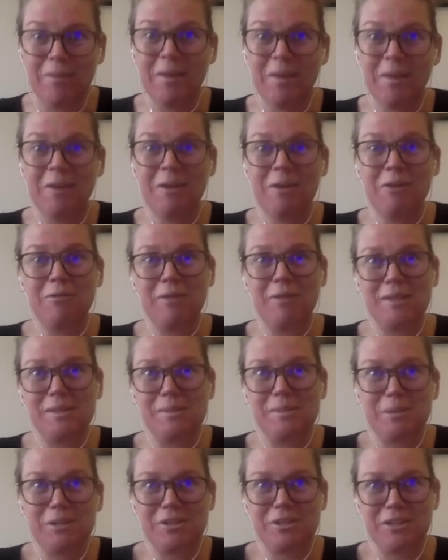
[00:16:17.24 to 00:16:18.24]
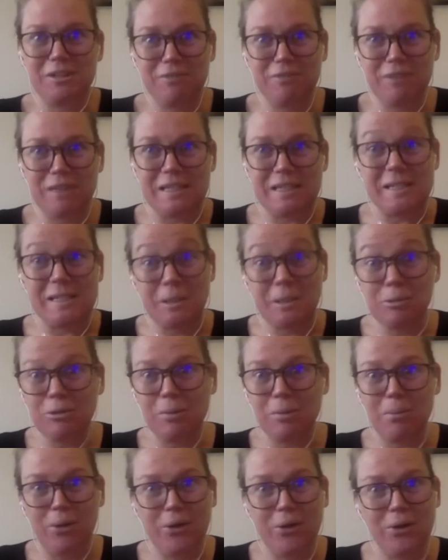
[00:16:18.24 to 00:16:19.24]
especially for the skill
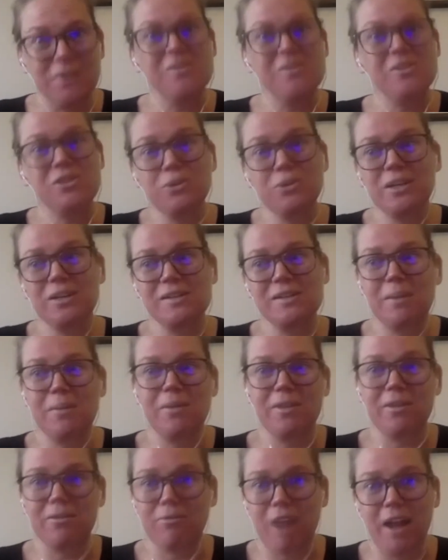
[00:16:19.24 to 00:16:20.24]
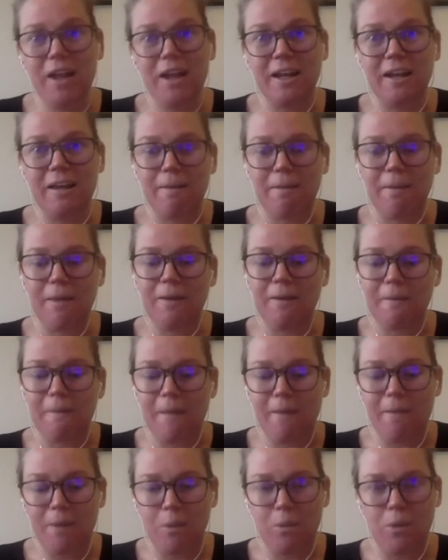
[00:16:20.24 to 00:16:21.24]
components, doing some of the running and
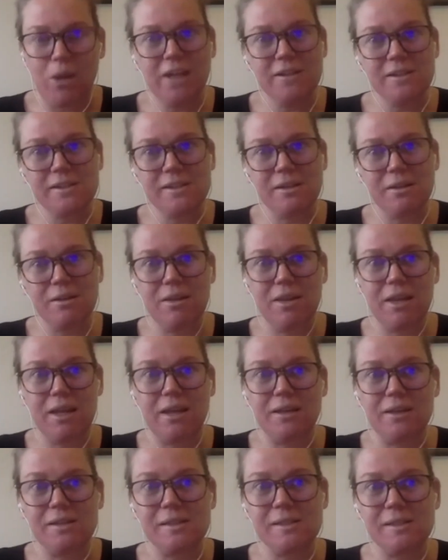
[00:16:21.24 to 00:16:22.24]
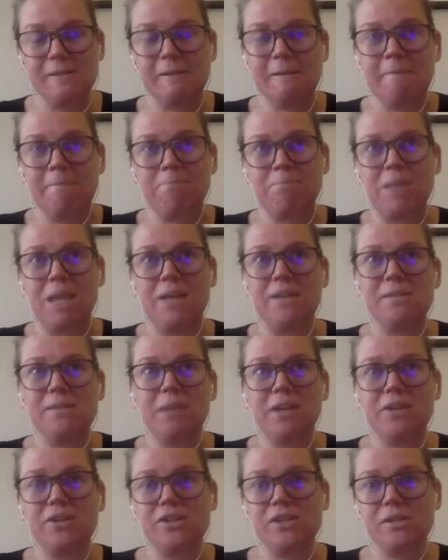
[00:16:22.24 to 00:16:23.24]
the weights and things, as
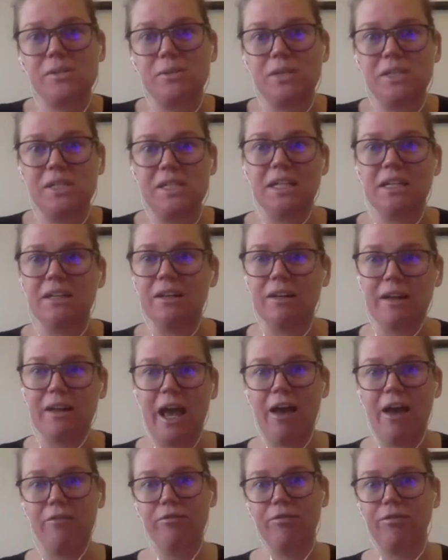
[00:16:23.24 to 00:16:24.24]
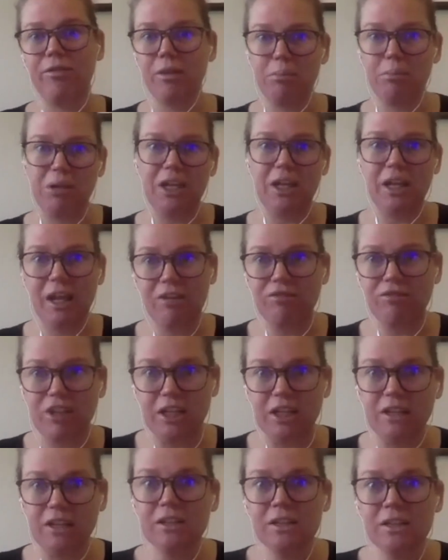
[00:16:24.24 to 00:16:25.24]
much as we didn't have the big
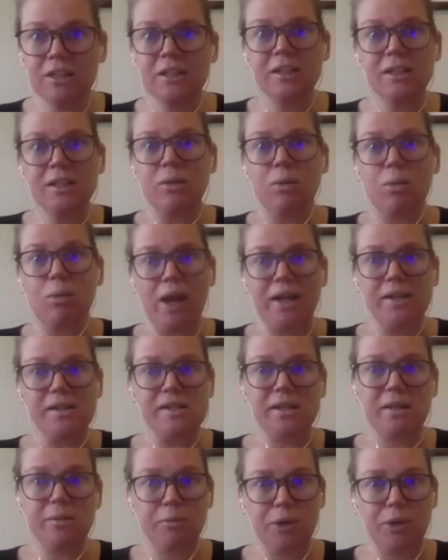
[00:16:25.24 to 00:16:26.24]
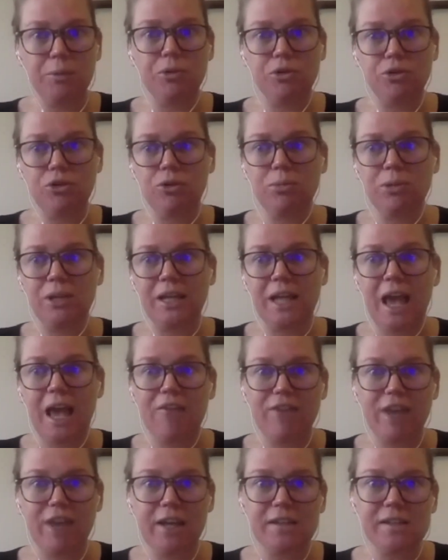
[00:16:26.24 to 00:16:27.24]
heavy weights that we would normally have
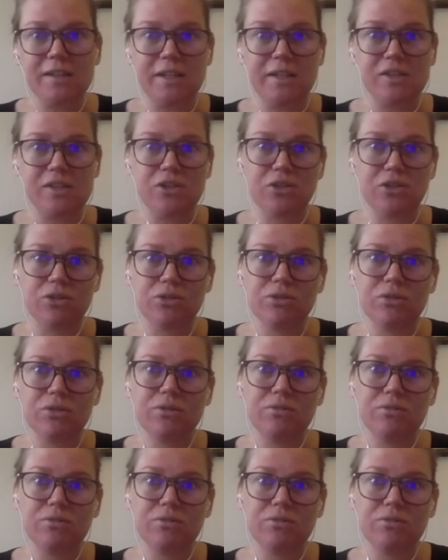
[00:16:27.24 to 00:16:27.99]
access to,